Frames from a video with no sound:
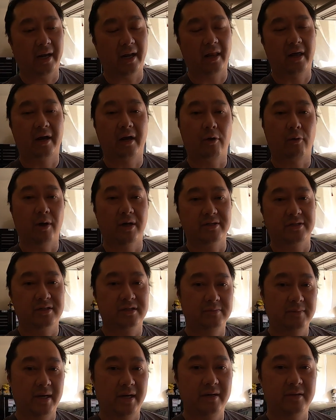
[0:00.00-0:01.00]
I get a lot of
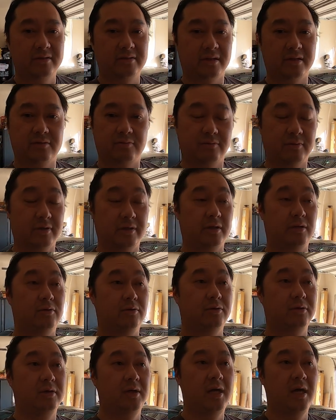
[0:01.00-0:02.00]
questions about it, so it's really
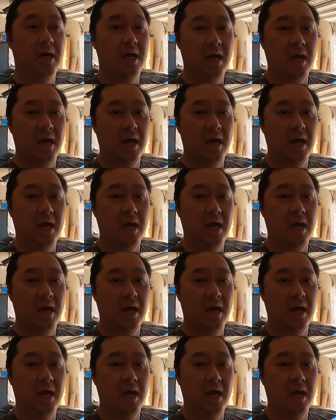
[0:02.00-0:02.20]
cool.